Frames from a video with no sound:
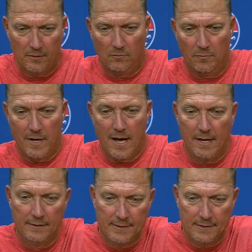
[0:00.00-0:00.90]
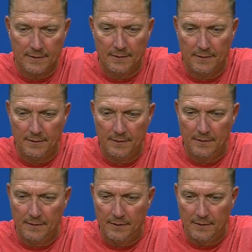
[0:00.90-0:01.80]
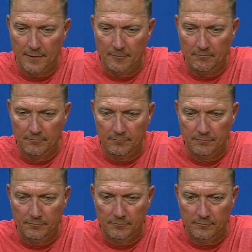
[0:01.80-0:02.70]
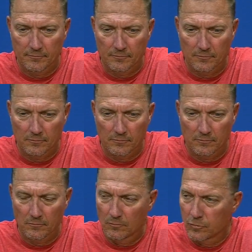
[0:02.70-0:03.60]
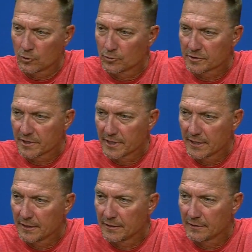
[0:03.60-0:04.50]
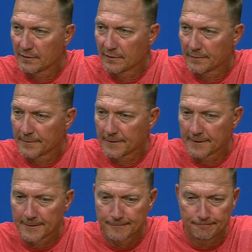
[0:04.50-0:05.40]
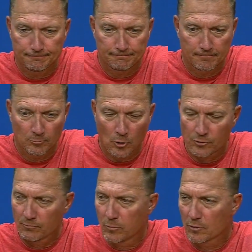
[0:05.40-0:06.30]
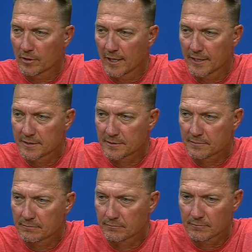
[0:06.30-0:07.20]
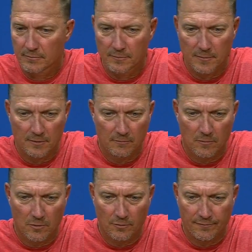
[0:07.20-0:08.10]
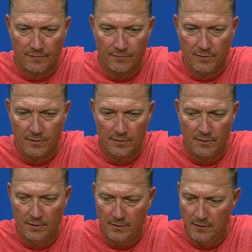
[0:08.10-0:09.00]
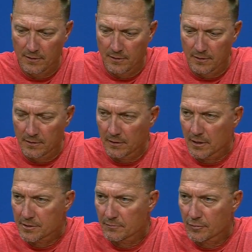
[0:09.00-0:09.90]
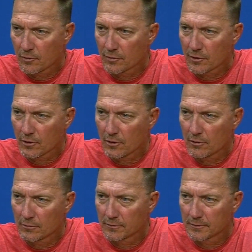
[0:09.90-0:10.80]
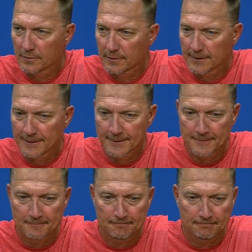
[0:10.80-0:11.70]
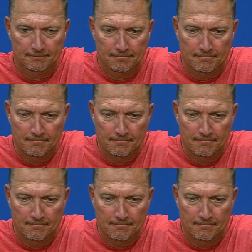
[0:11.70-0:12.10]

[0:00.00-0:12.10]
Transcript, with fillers: you know, Matt, um, bruised knee. Um, both both guys will go through the concussion protocol. Um,